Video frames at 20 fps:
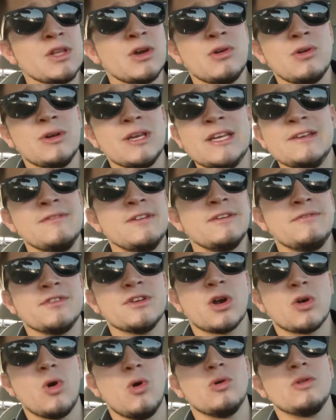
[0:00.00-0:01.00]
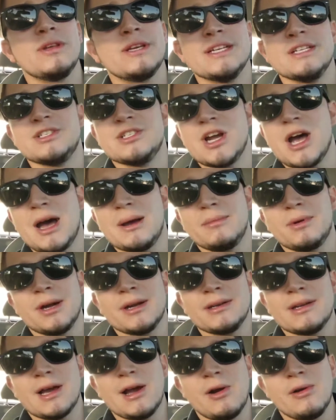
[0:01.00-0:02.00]
even if you're holding a job
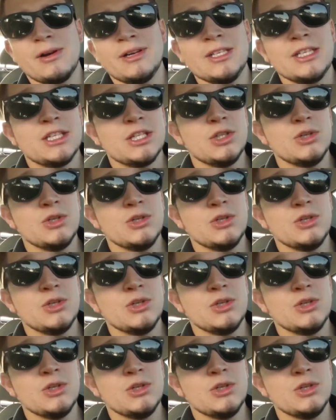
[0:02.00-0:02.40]
right now,